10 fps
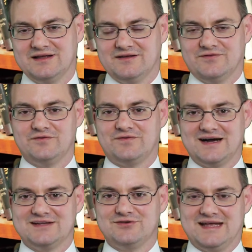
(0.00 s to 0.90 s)
if you
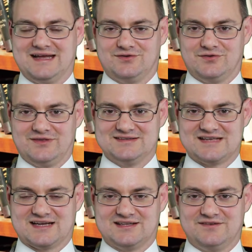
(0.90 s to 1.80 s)
find you can't do these
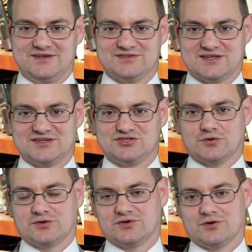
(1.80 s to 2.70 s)
activities on a
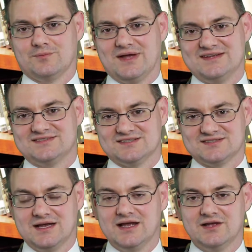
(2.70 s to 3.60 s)
short-term basis,